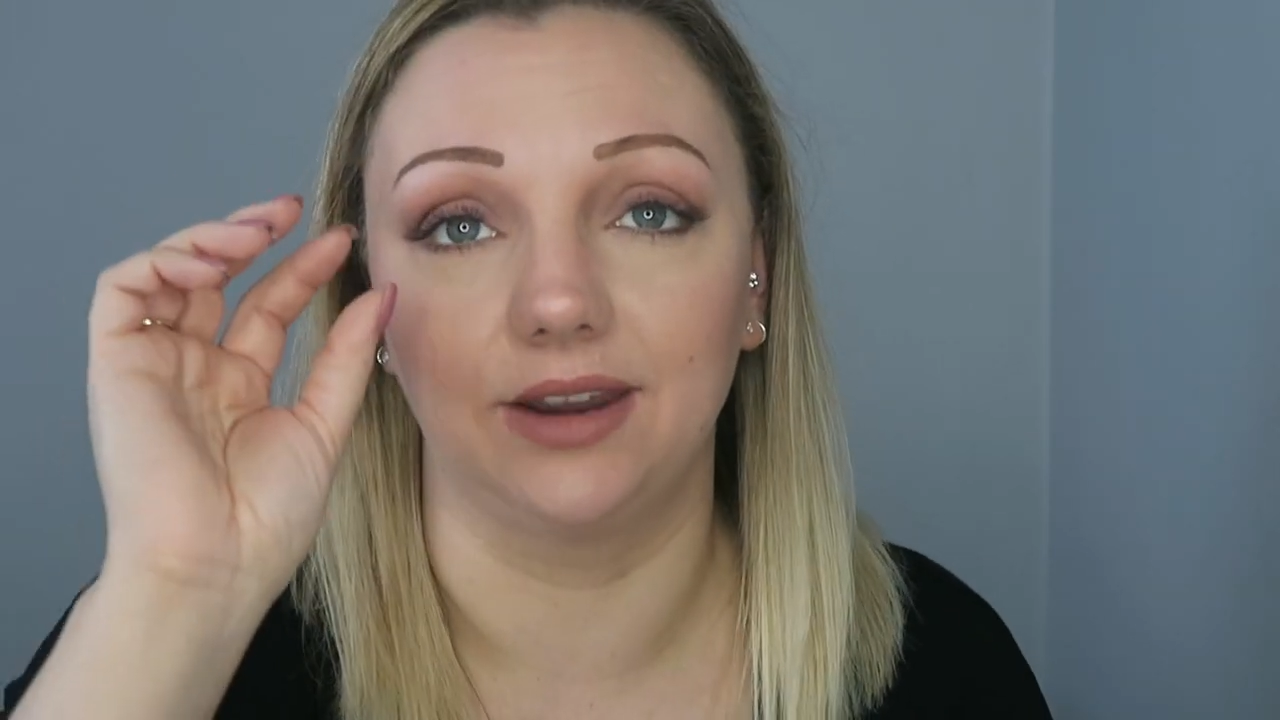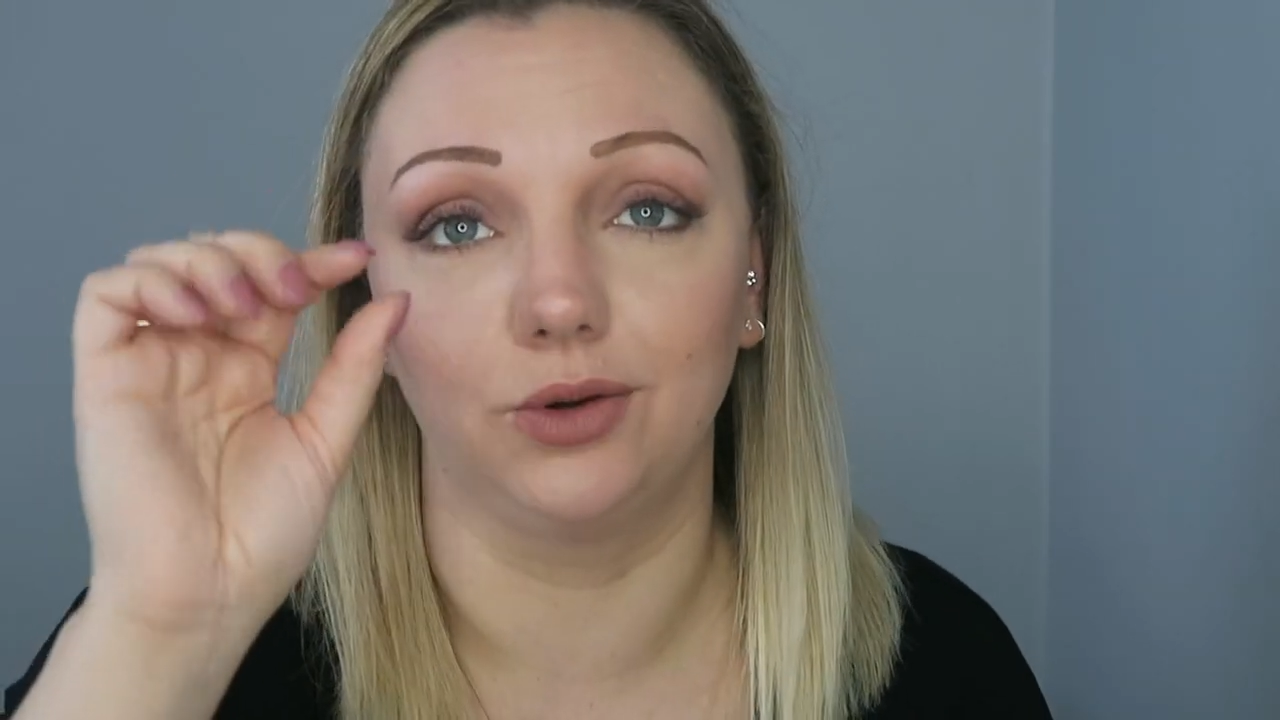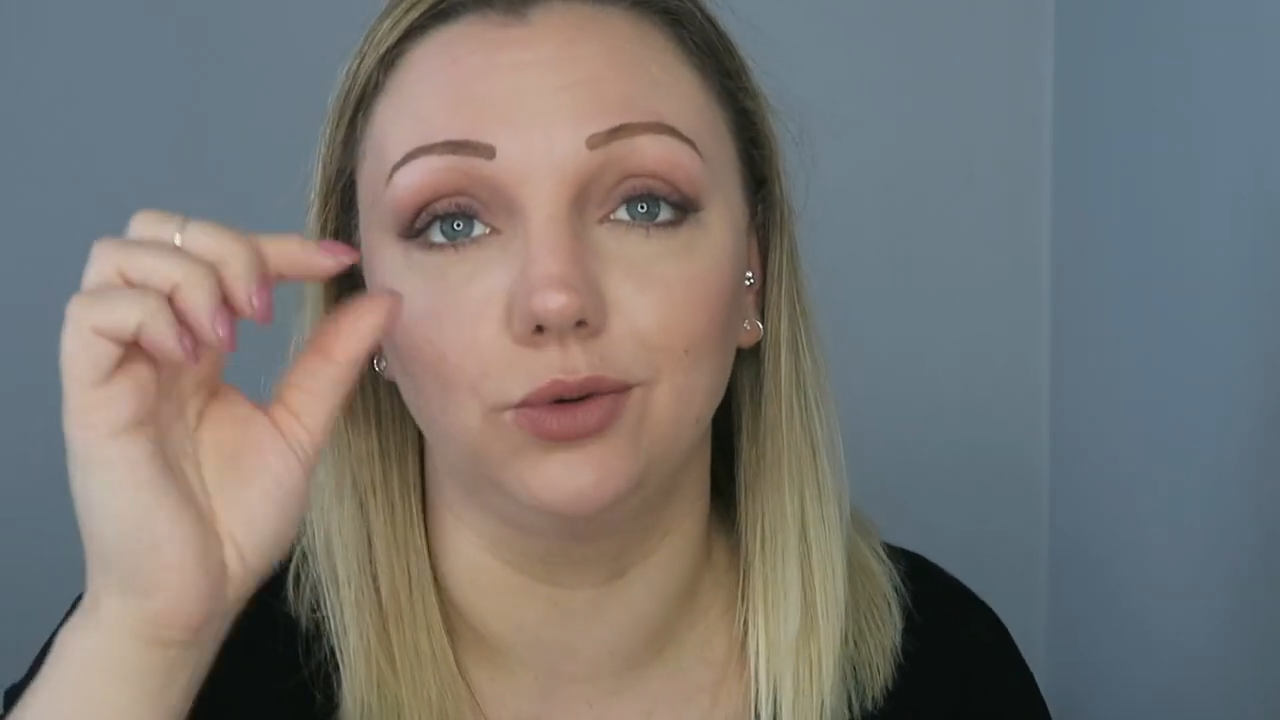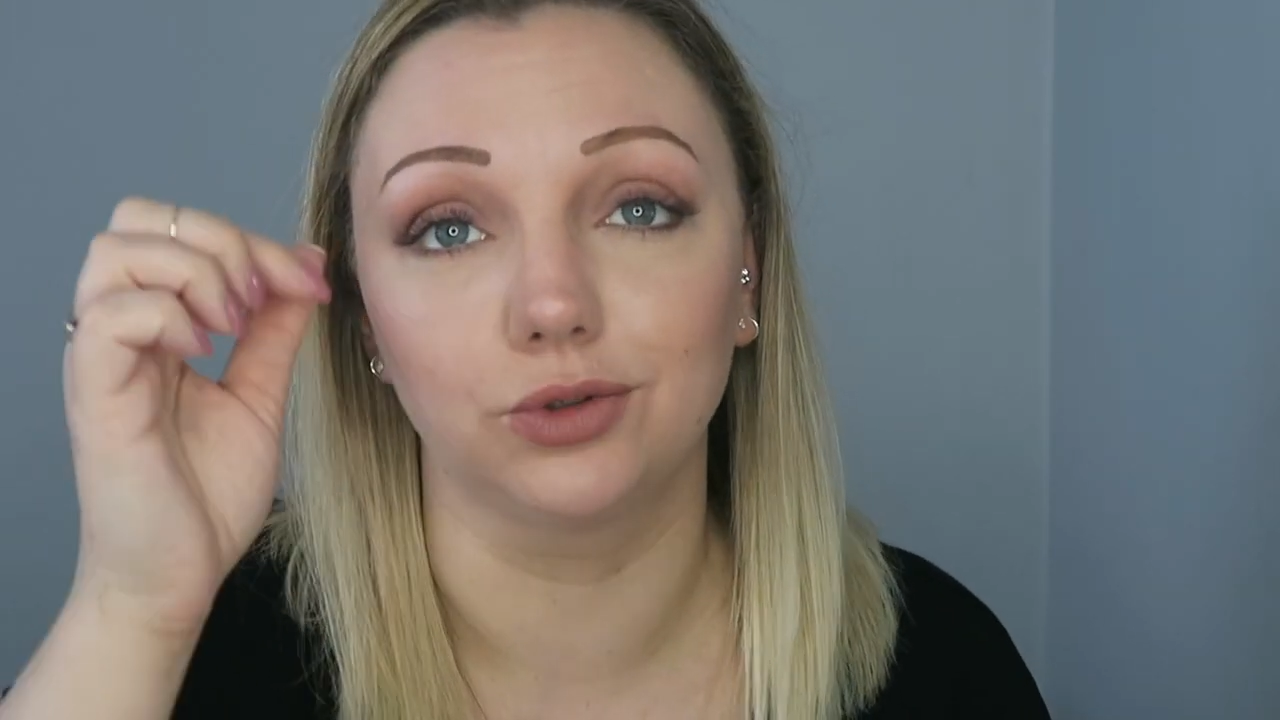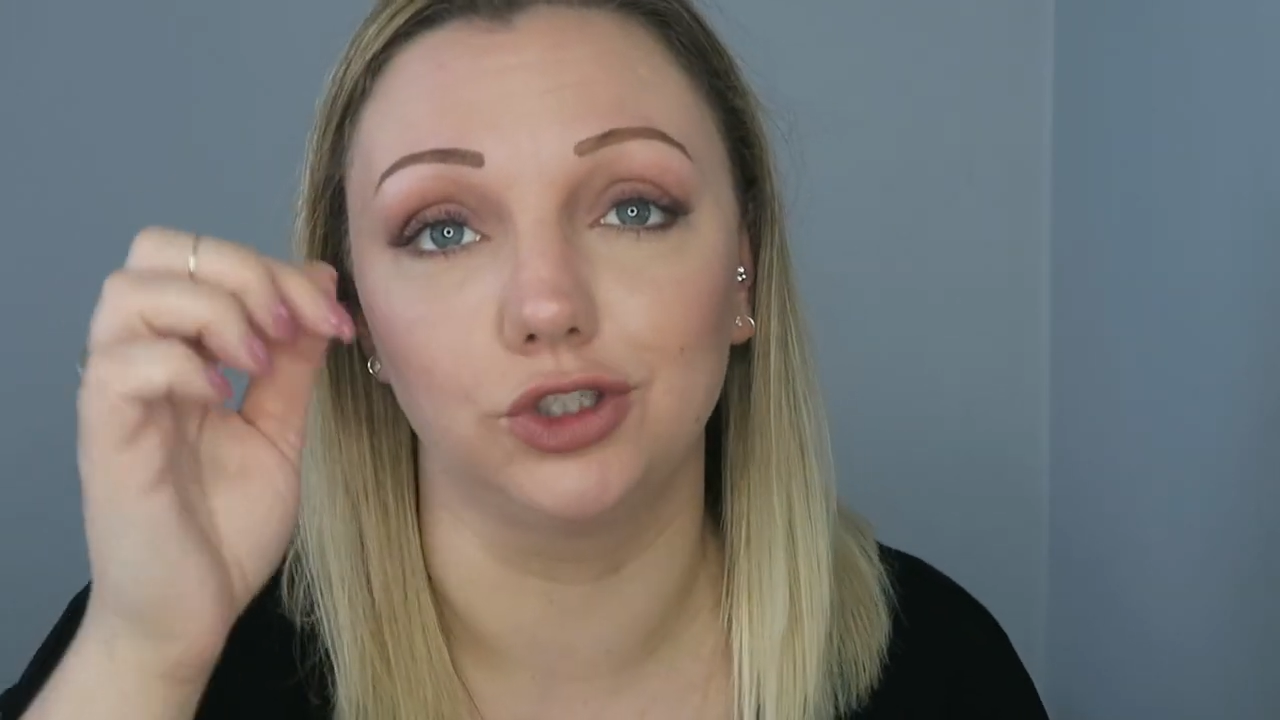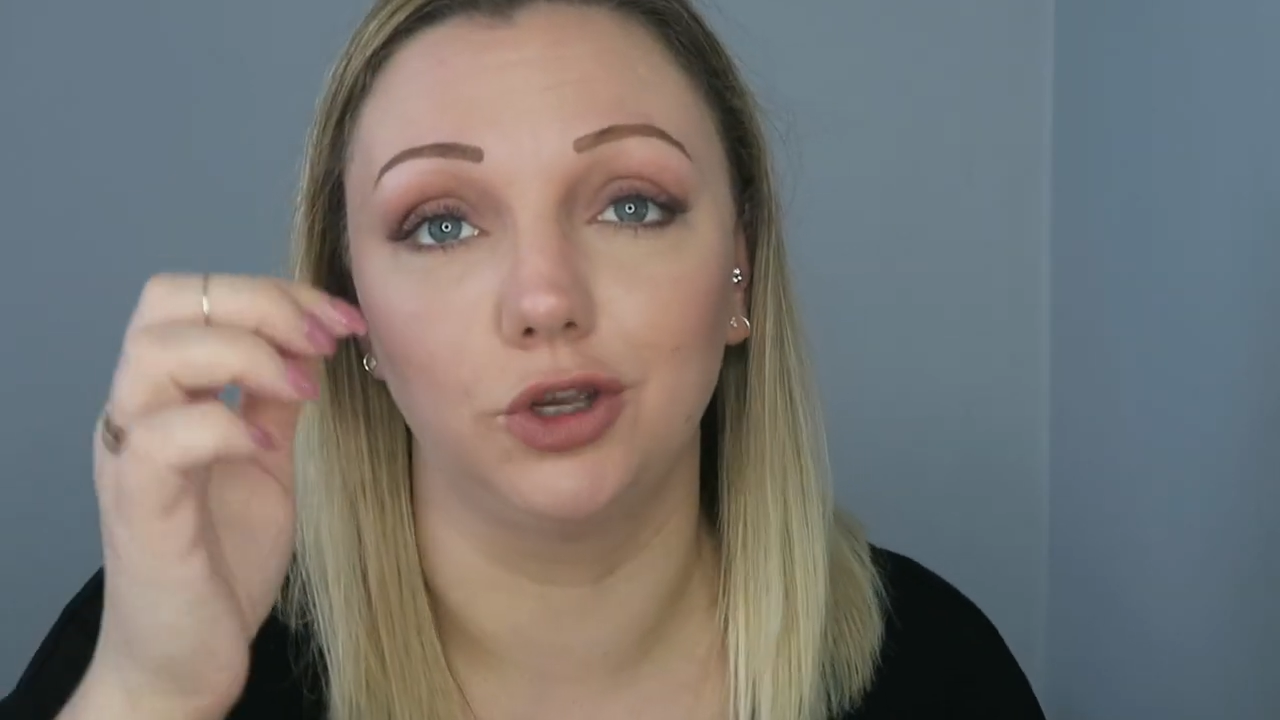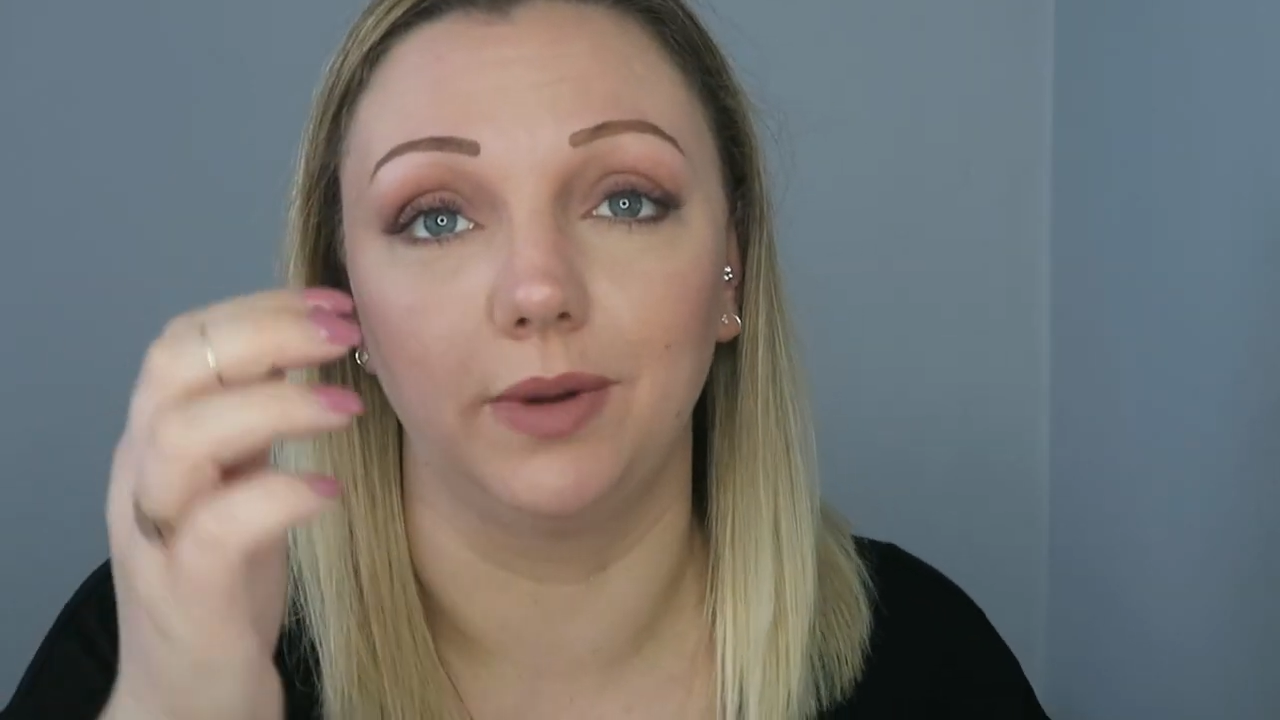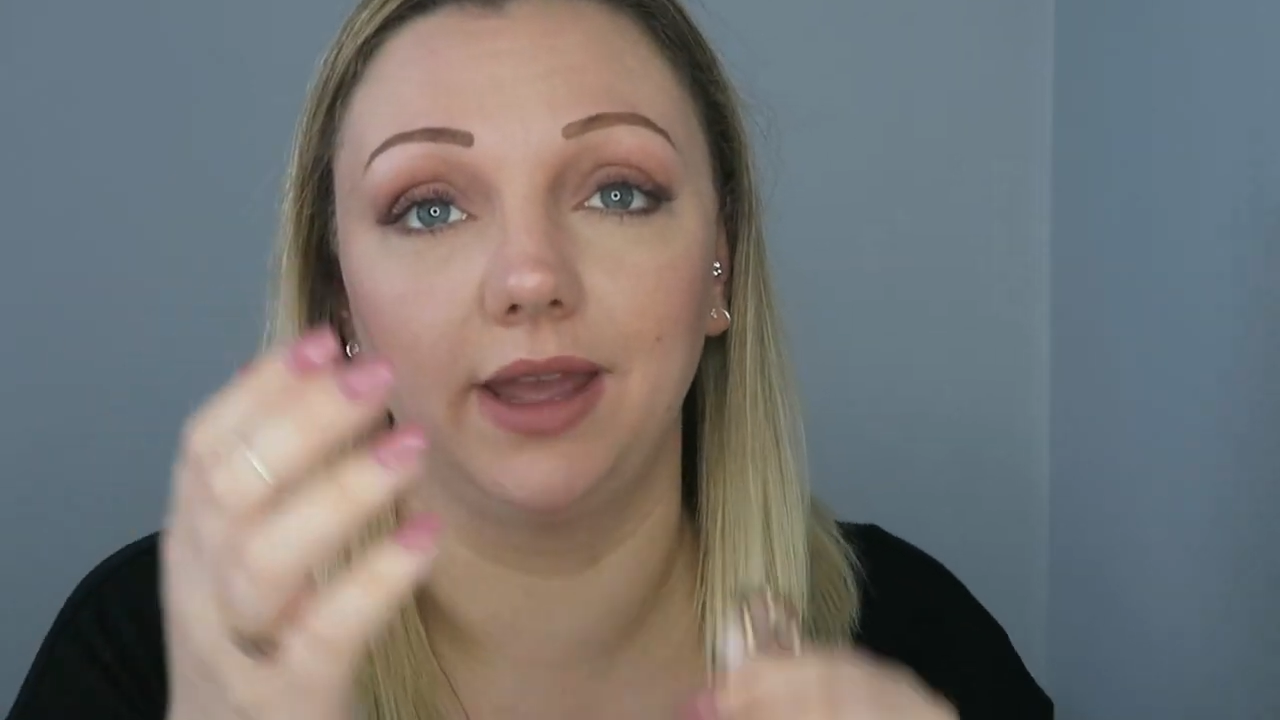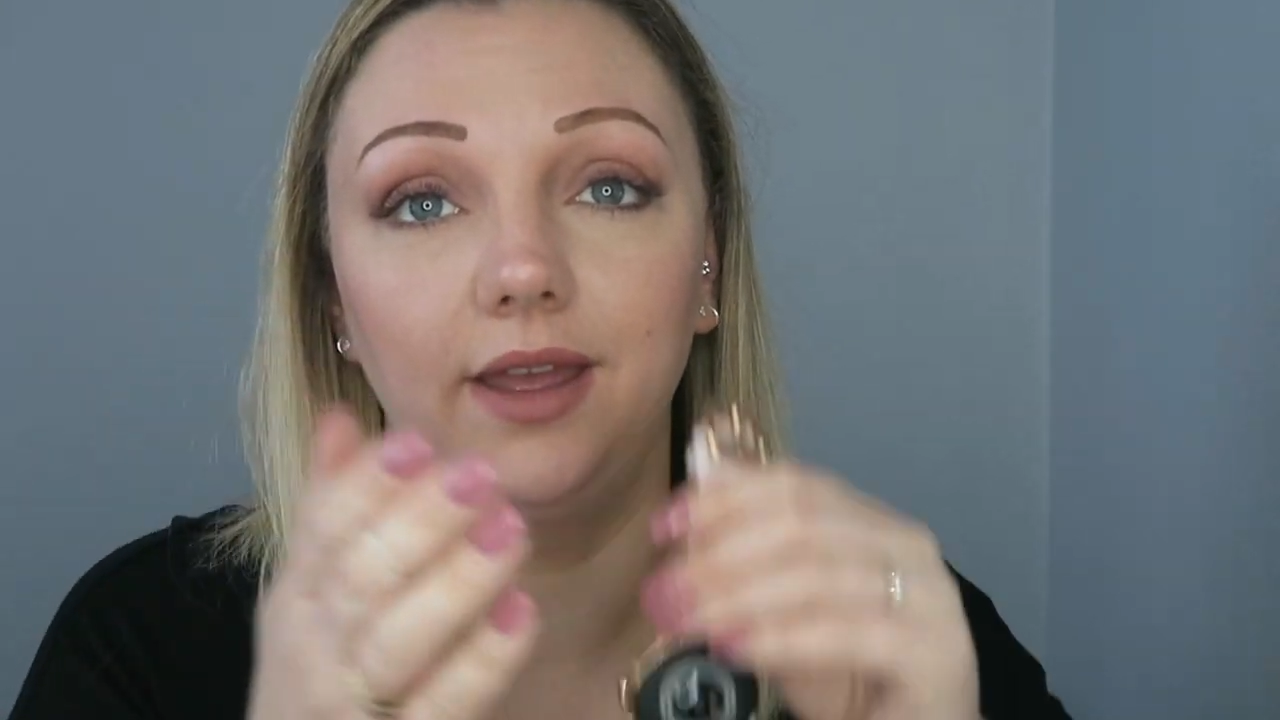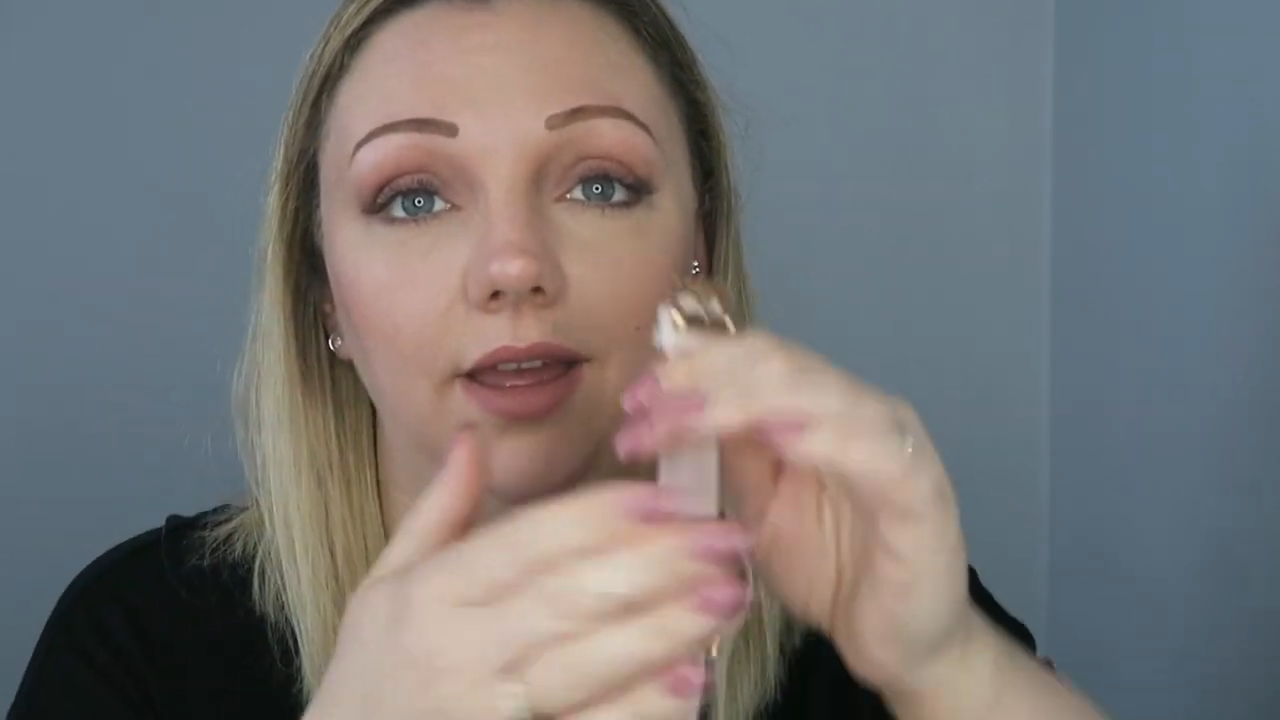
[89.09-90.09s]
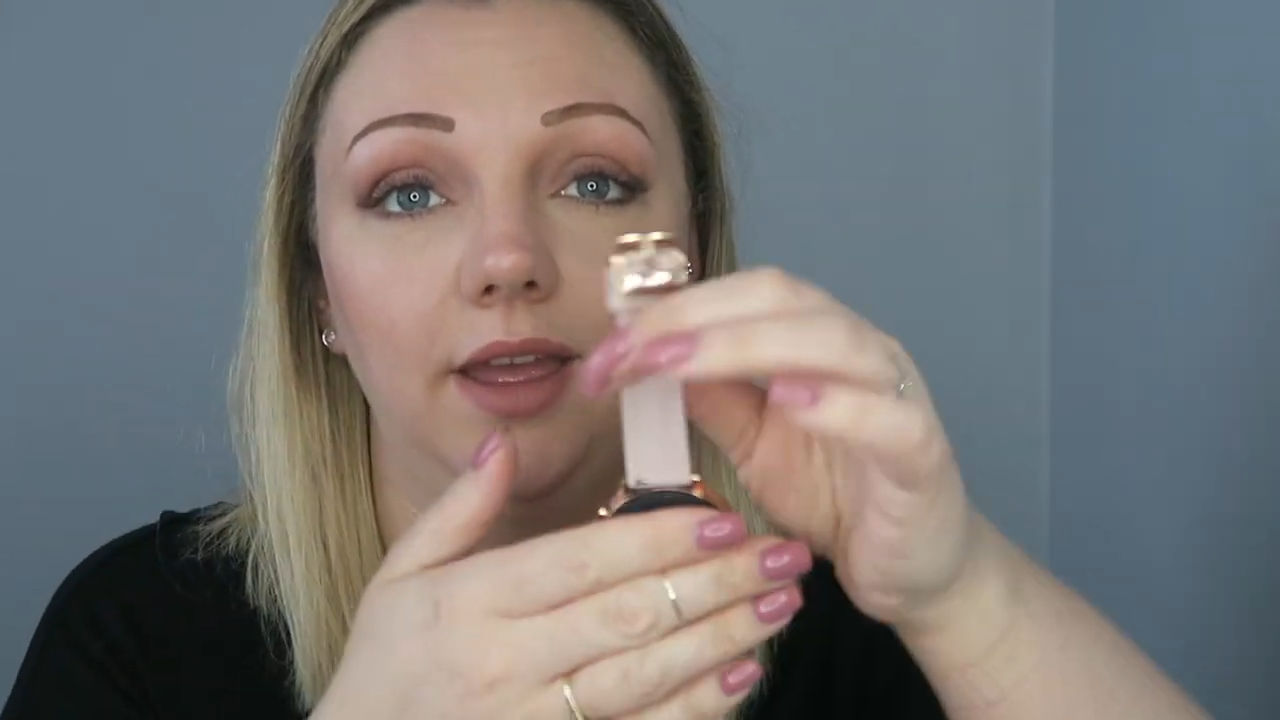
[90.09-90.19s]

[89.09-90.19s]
it hooked to it.